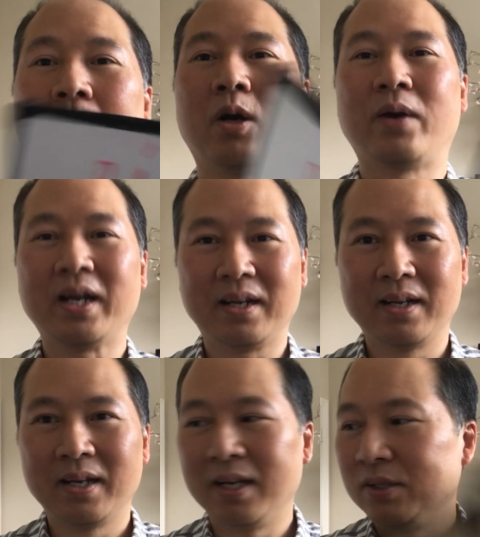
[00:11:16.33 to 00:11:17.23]
All right.
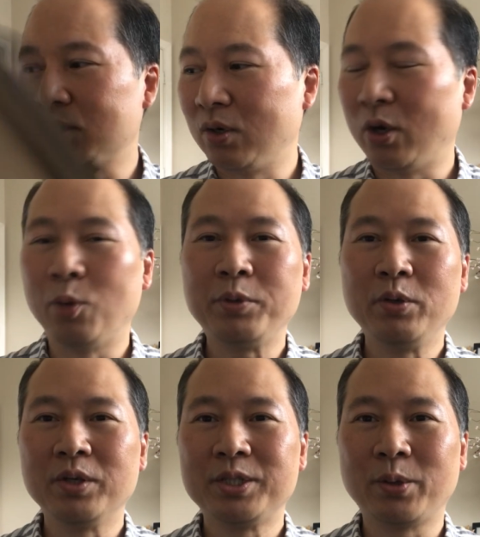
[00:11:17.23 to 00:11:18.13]
So I hope
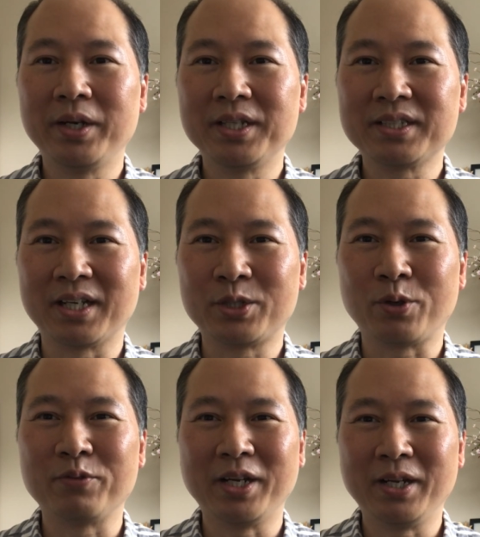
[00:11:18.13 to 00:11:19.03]
you enjoyed this
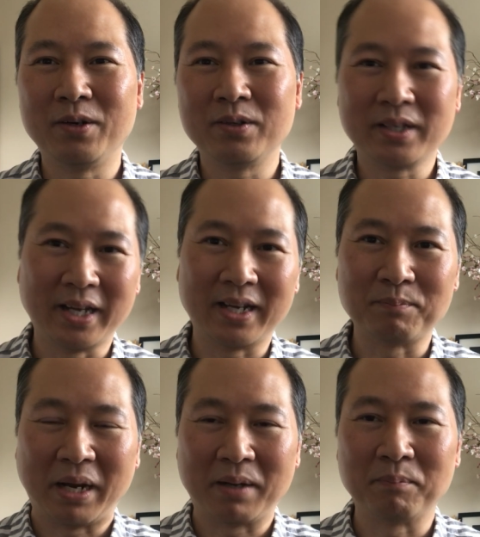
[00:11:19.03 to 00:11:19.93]
short video. Again,
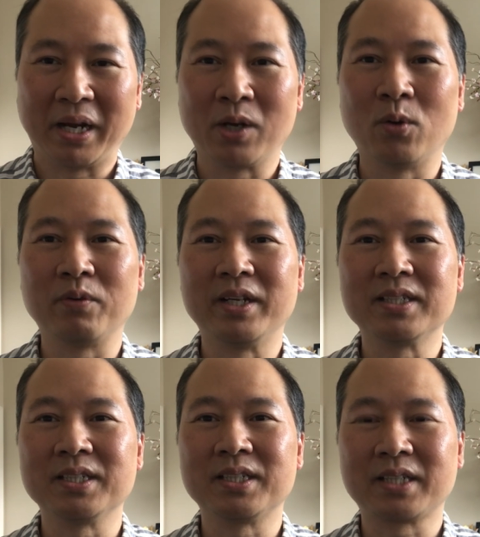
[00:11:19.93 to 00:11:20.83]
my goal with
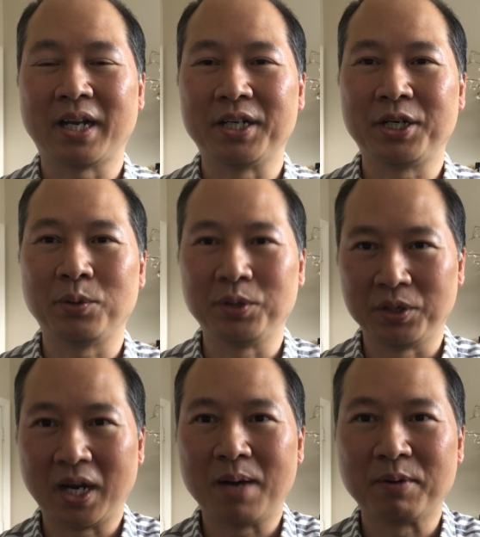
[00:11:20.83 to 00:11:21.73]
this is just kind of share with you
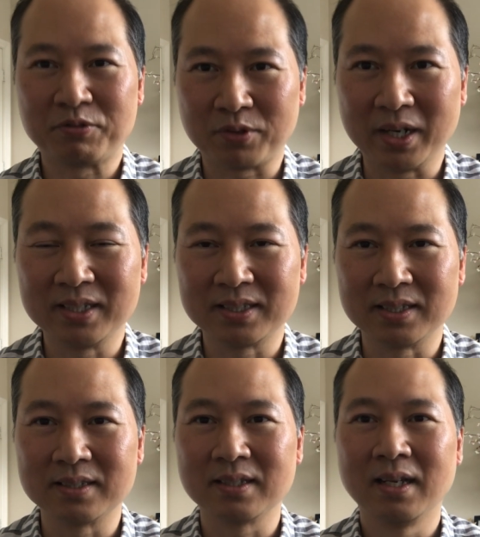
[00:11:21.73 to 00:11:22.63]
common
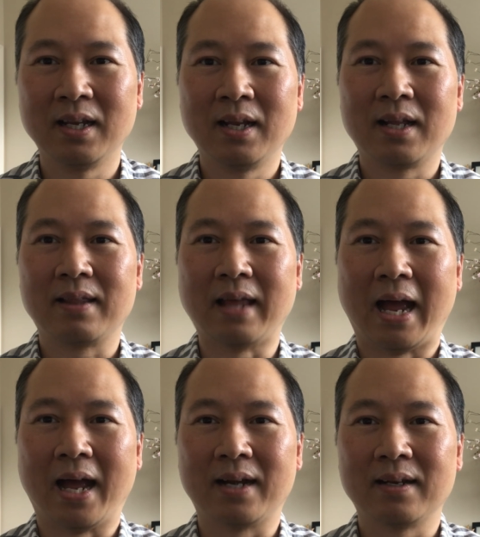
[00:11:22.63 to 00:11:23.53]
phrases
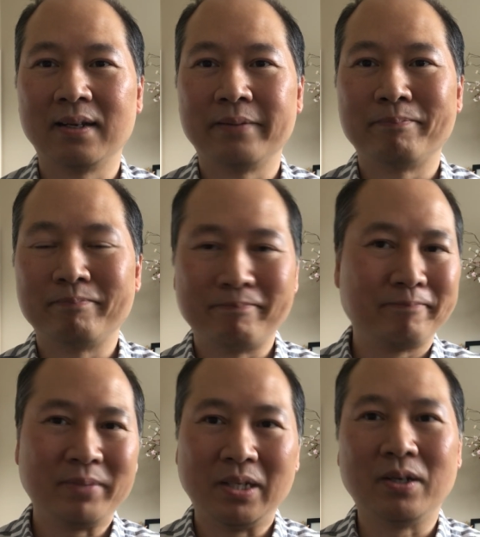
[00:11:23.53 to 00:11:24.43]
that
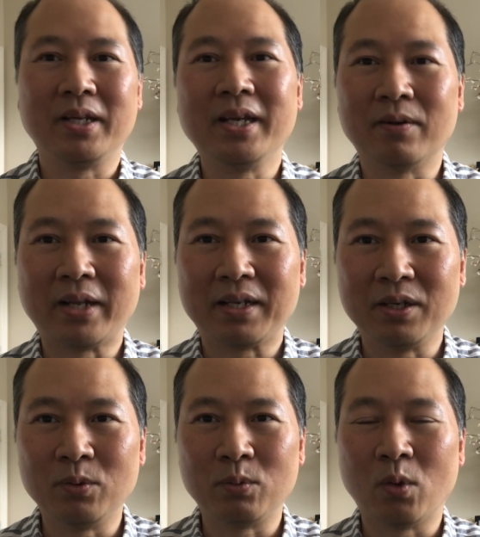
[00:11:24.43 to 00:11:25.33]
that
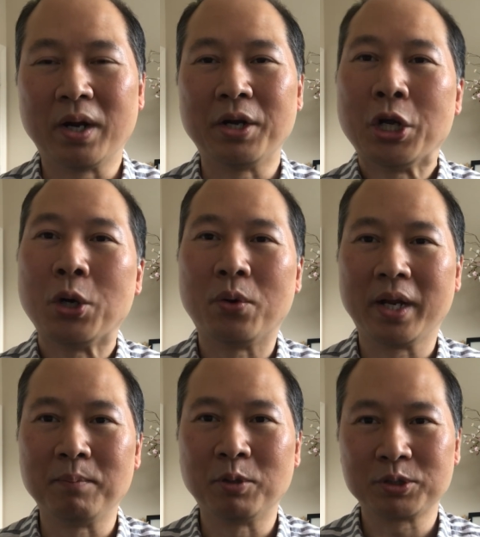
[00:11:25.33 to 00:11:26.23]
you would want to know
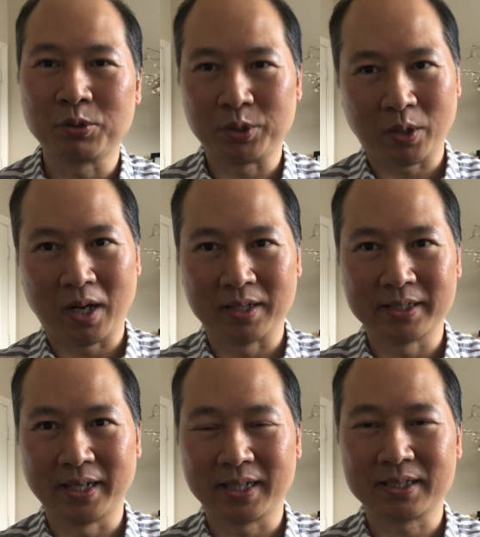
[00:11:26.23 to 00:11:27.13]
in most social
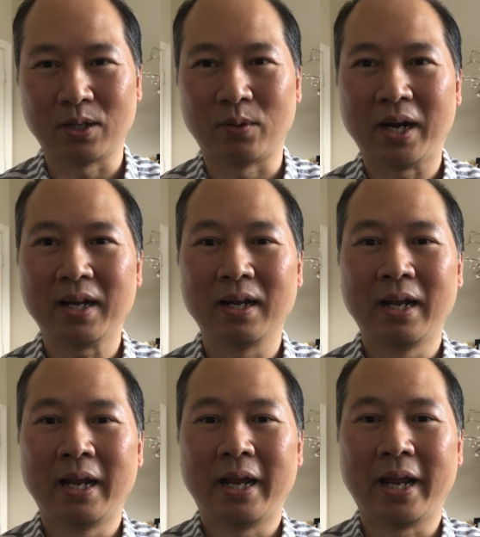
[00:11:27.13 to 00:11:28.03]
contexts. All right.
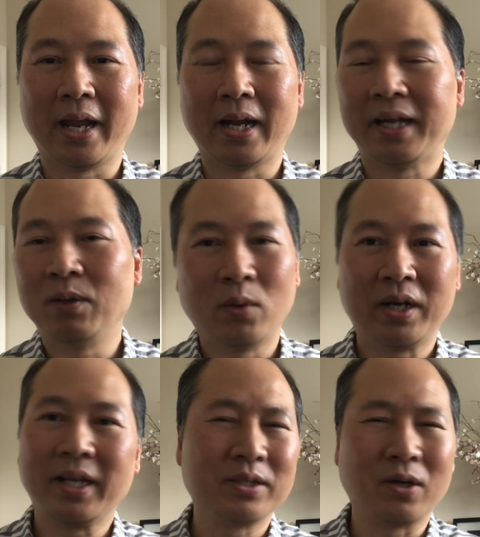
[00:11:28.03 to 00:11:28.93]
And I did want
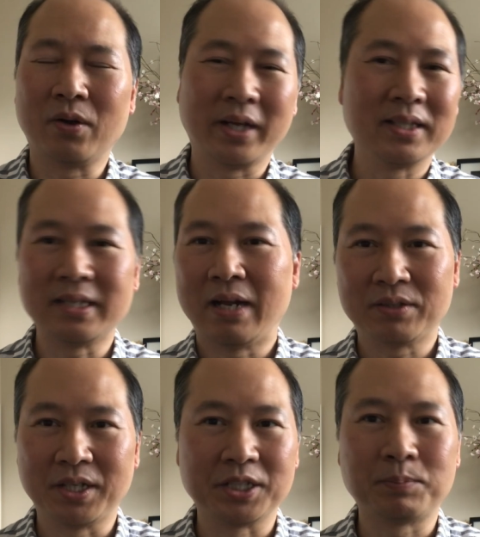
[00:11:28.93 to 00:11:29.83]
to get to all the ins and
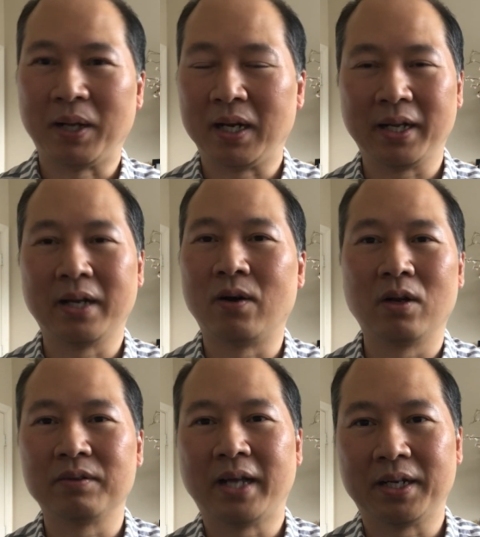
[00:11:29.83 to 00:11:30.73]
outs of the spelling and
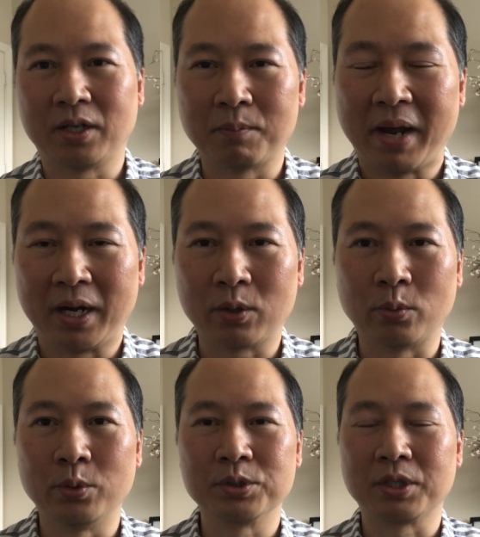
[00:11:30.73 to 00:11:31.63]
all of that, the grammatical
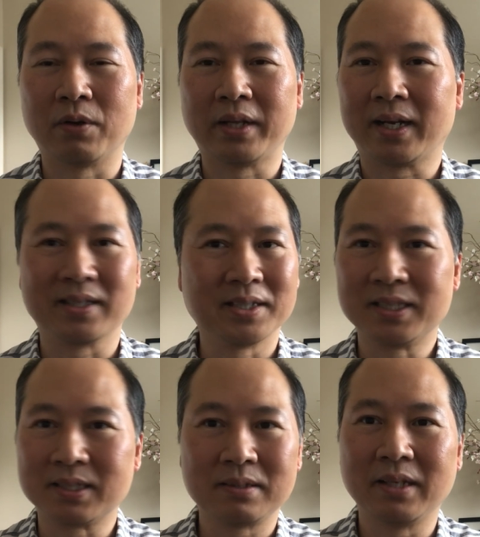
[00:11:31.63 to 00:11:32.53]
rules and all that, because it
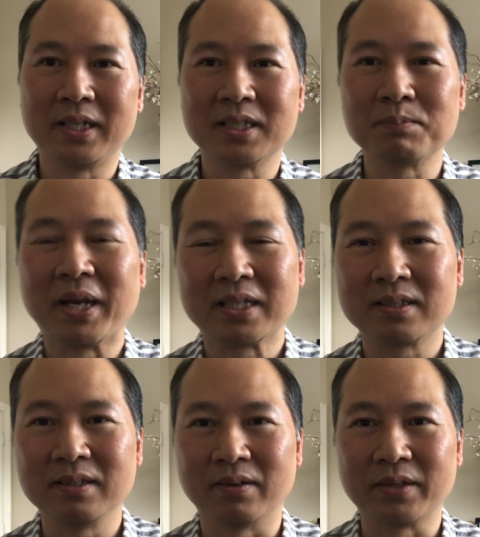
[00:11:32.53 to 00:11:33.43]
just makes
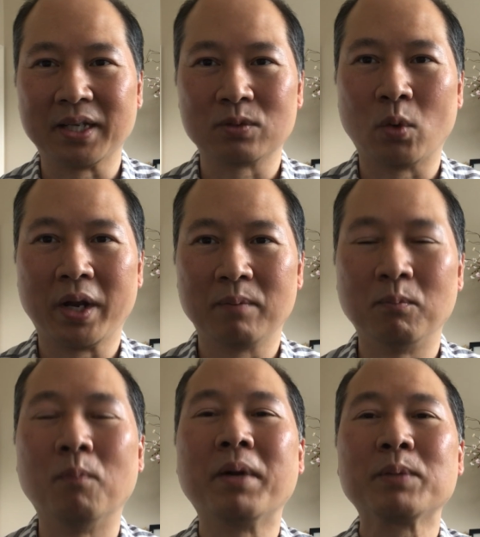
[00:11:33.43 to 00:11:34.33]
things
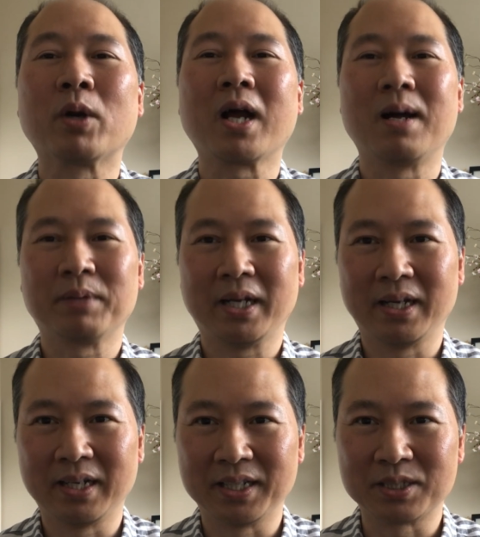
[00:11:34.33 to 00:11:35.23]
much more complicated
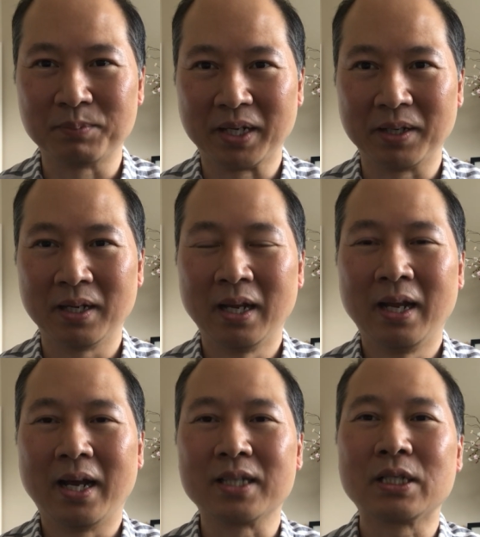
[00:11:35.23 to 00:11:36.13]
than it needs to be.
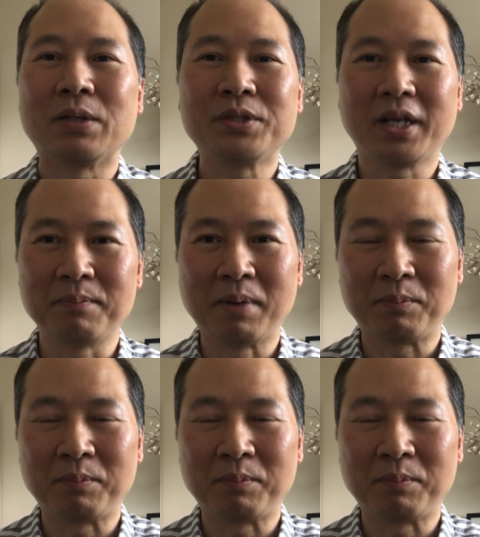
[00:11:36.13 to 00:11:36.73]
As long as you can